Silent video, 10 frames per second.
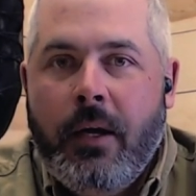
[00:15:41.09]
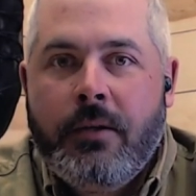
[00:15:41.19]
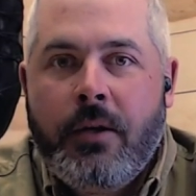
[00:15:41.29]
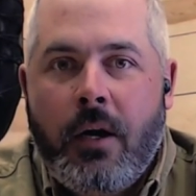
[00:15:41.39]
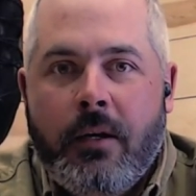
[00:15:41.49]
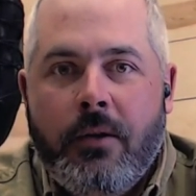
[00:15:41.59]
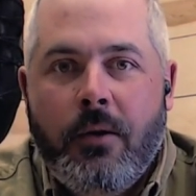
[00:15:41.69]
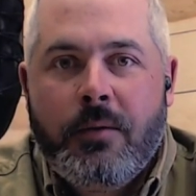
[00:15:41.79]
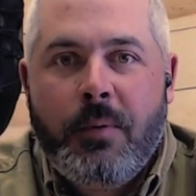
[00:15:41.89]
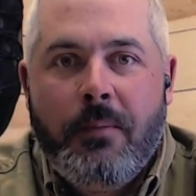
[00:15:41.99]
and talking to
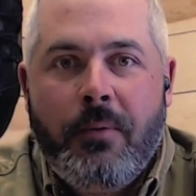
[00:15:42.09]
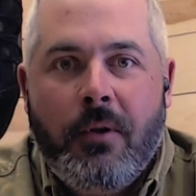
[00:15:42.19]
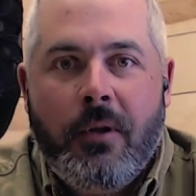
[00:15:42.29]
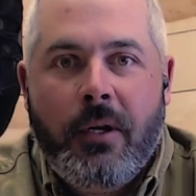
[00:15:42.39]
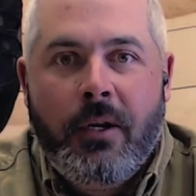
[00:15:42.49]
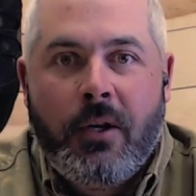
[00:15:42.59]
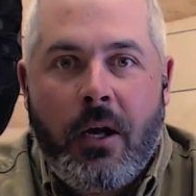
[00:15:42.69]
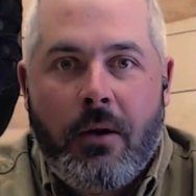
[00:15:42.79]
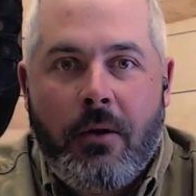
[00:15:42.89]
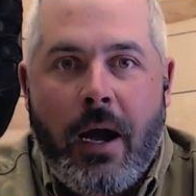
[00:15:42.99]
those people in
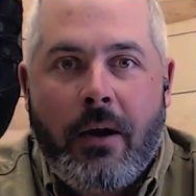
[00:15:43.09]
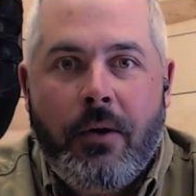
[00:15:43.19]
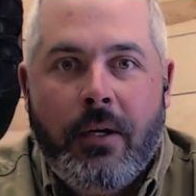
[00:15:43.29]
Colorado